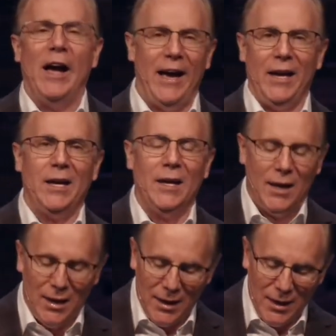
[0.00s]
way
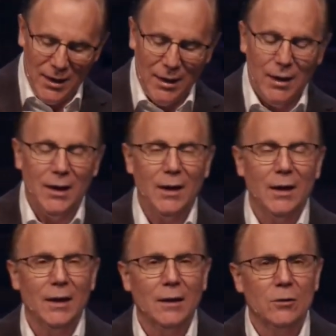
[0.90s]

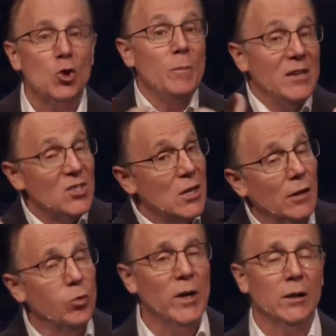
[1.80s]
to be
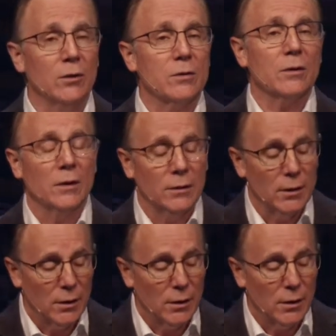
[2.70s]
self-willed.